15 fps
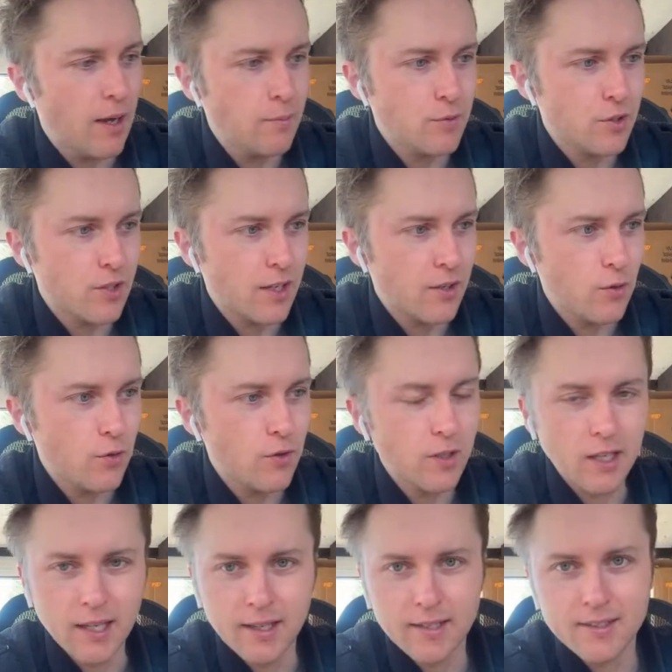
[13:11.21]
I'm just like
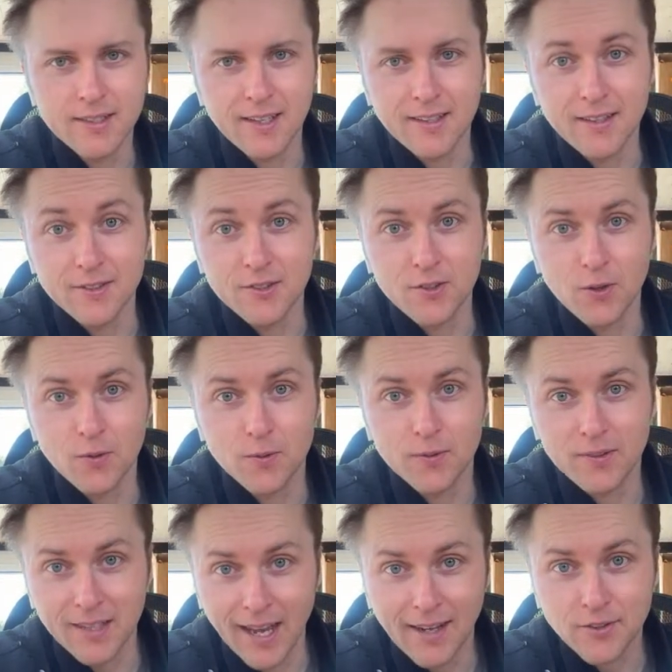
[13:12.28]
Googling it. It's like there's no
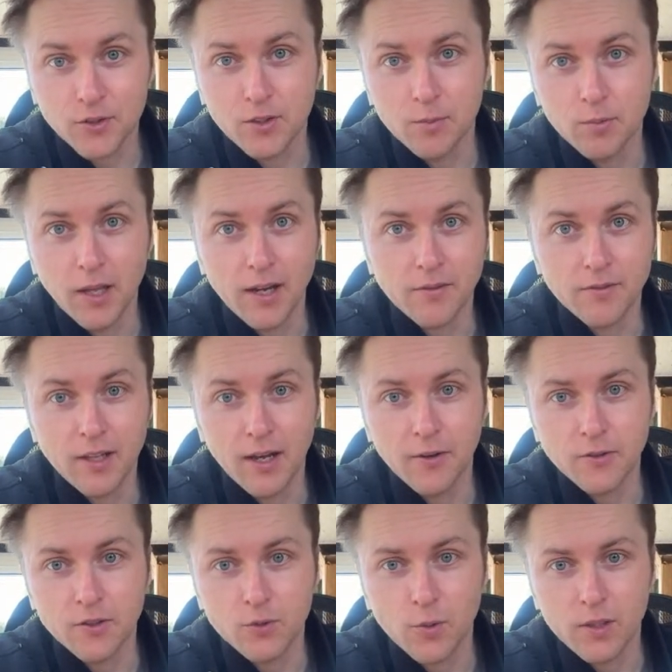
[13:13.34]
naturally black
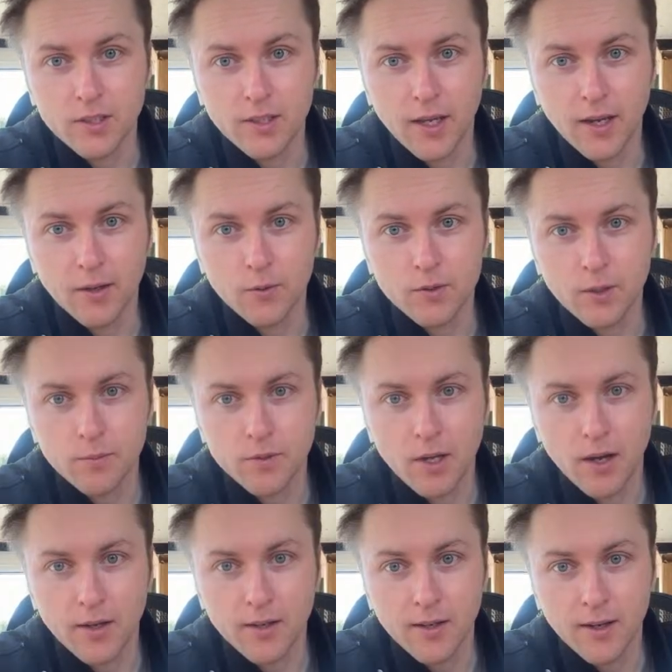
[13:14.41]
flowers, is what it's saying. What's up, dog?